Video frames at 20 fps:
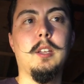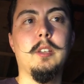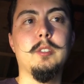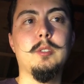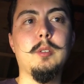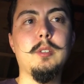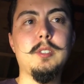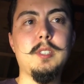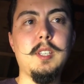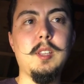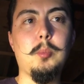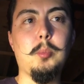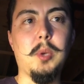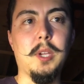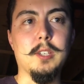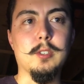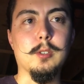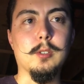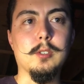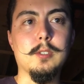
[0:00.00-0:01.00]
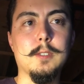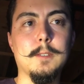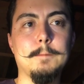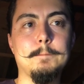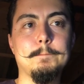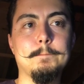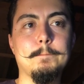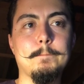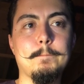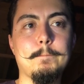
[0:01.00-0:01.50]
So I see the pictures
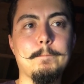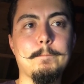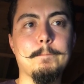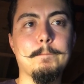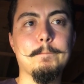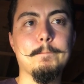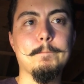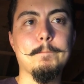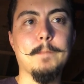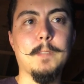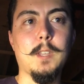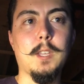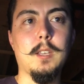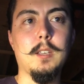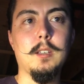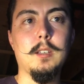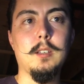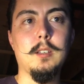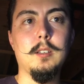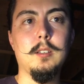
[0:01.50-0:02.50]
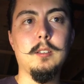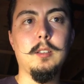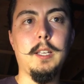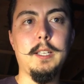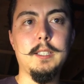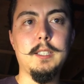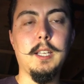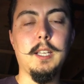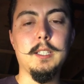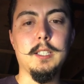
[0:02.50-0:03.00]

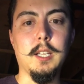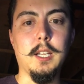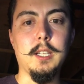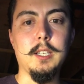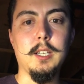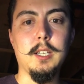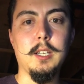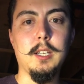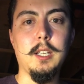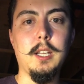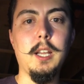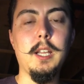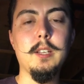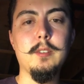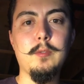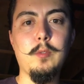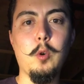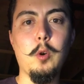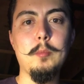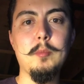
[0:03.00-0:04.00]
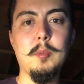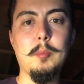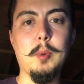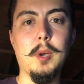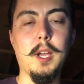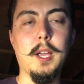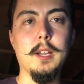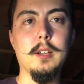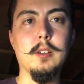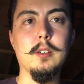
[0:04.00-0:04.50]
late that night, and I inform the
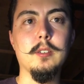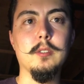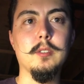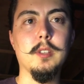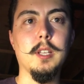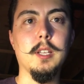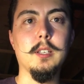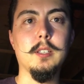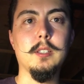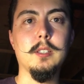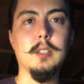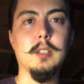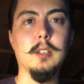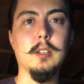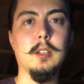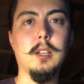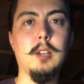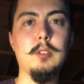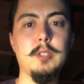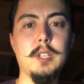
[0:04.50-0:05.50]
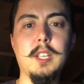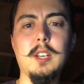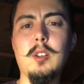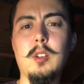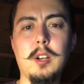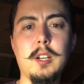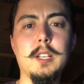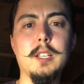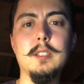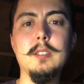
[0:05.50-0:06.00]
buyer that I'll get
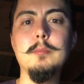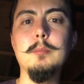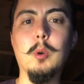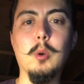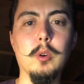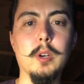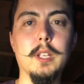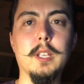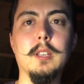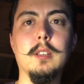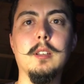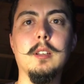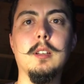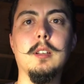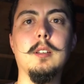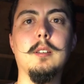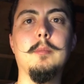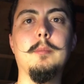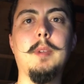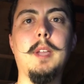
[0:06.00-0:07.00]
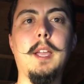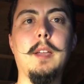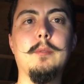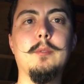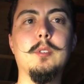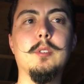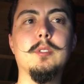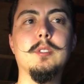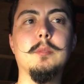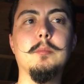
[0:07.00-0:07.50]
on it in the morning
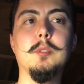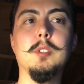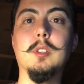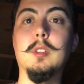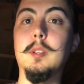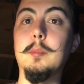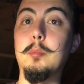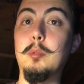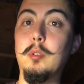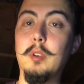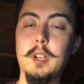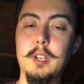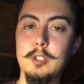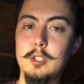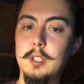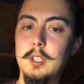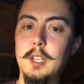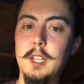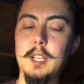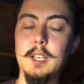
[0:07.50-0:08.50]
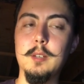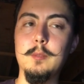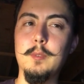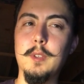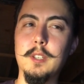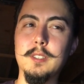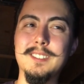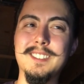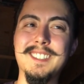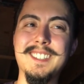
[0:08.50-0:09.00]
after some deliberation and
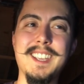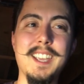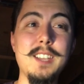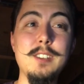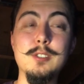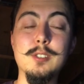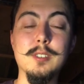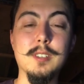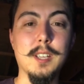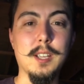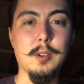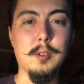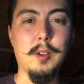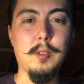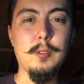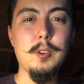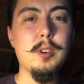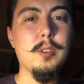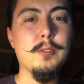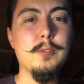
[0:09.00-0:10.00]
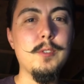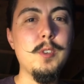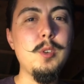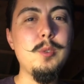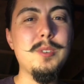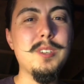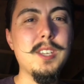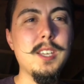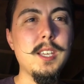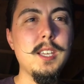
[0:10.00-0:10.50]
investigation. However, a few
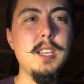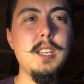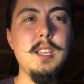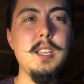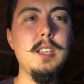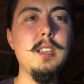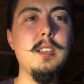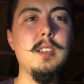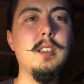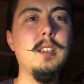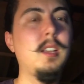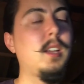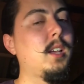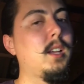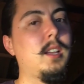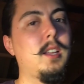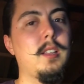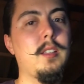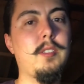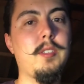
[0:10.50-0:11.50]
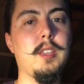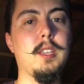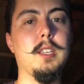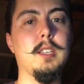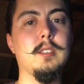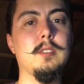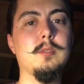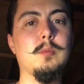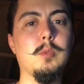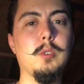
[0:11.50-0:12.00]
key
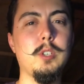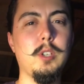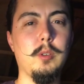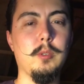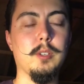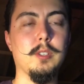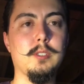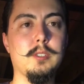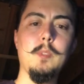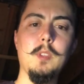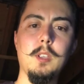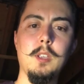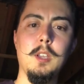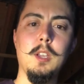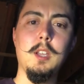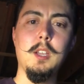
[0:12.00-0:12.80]
things were noticed.